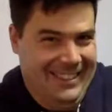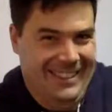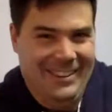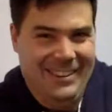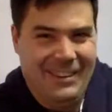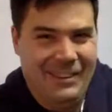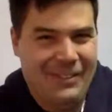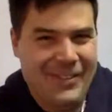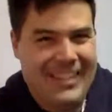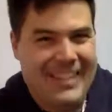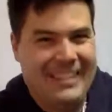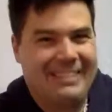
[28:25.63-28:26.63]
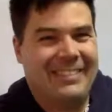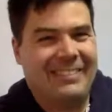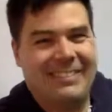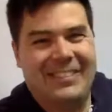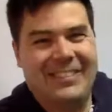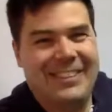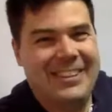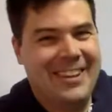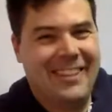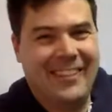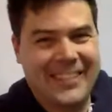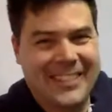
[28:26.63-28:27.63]
Nobody
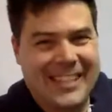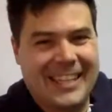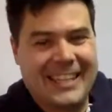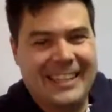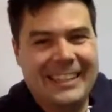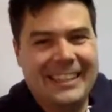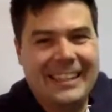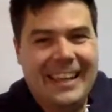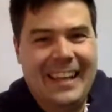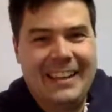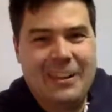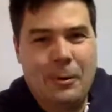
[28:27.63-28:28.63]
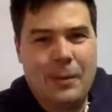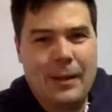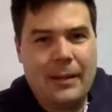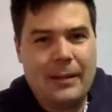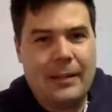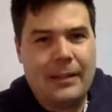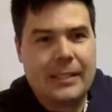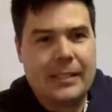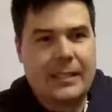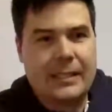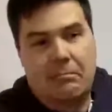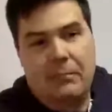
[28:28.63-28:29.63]
knows it, and
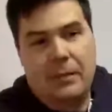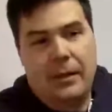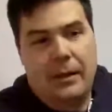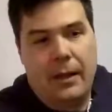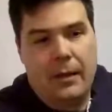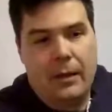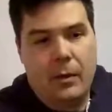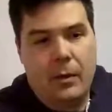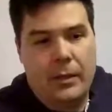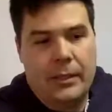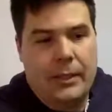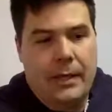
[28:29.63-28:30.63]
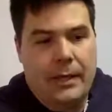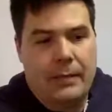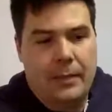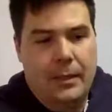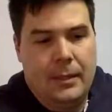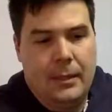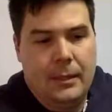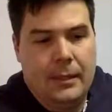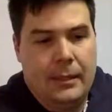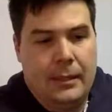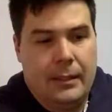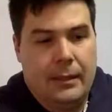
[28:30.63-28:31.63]
they're like, oh, he's like me, he's
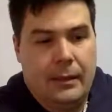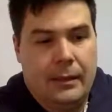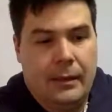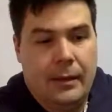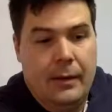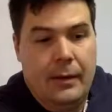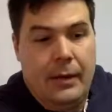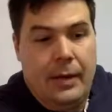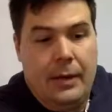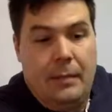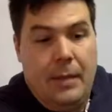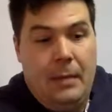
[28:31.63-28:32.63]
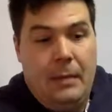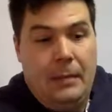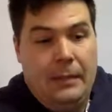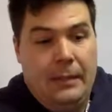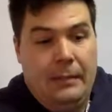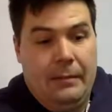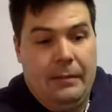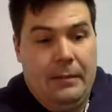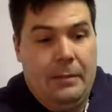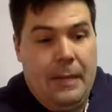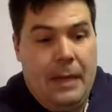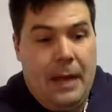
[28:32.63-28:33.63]
here, and he may believe,
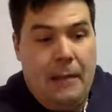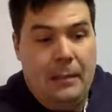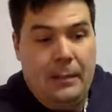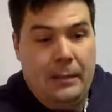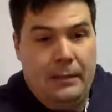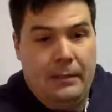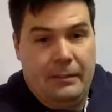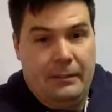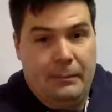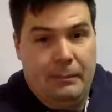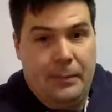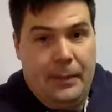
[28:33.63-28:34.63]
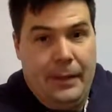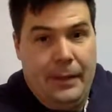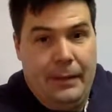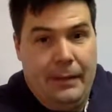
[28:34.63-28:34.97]
he may not believe, but